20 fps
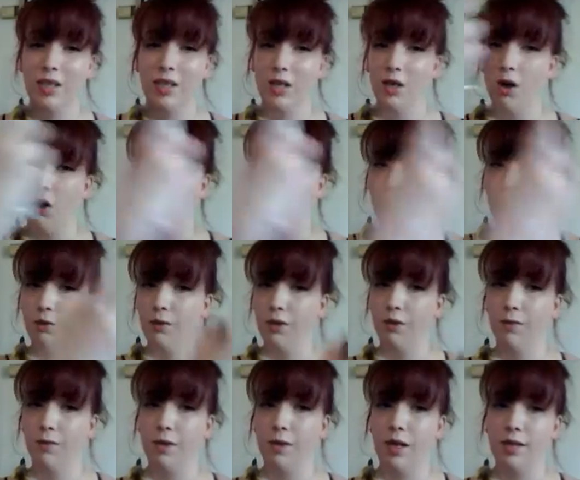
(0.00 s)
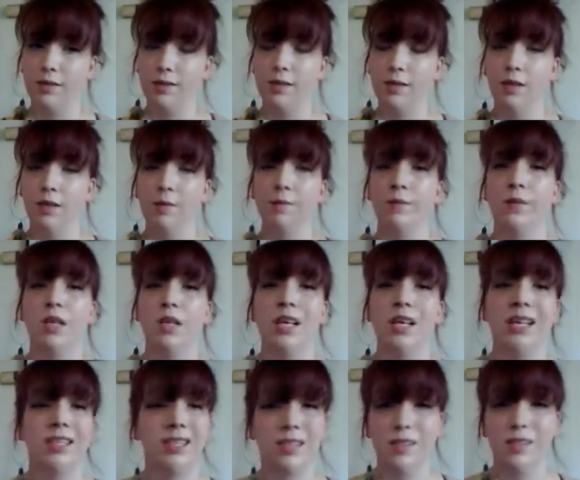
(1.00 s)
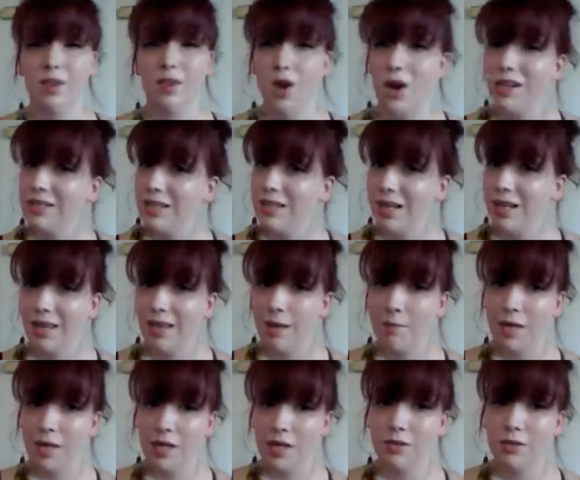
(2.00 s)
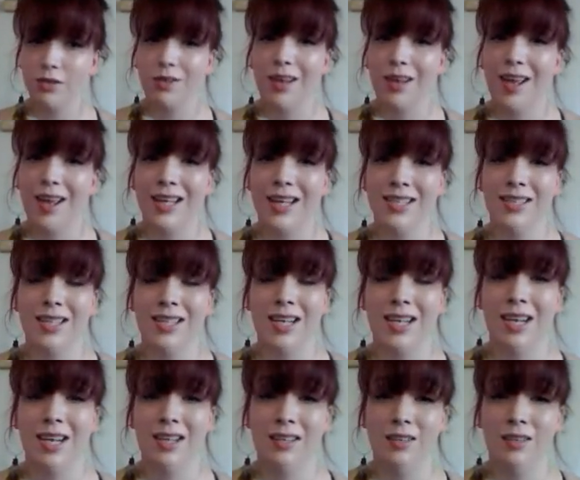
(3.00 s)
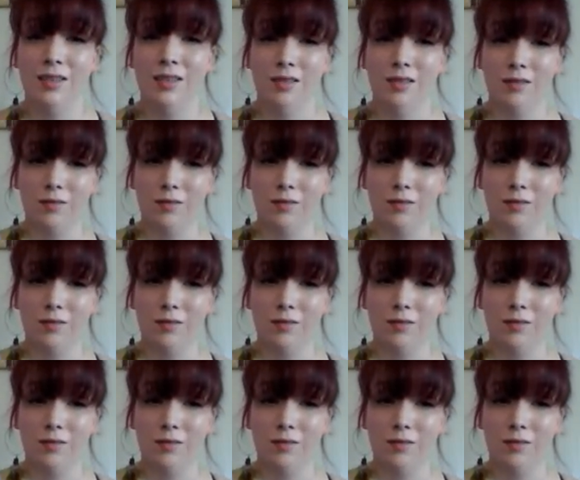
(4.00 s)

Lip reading: it all over your face. It does not take that much, and it's